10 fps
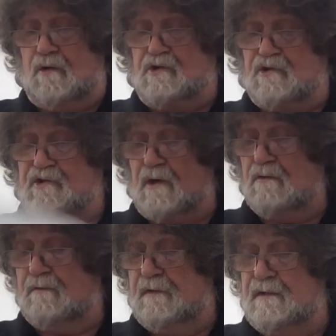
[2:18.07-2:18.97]
just
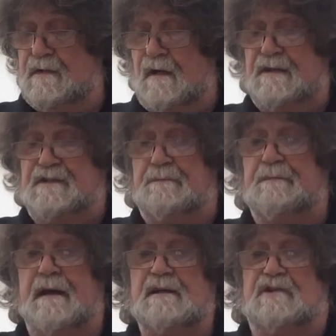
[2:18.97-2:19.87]
over 90
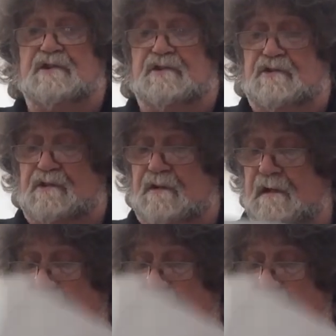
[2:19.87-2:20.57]
pages, the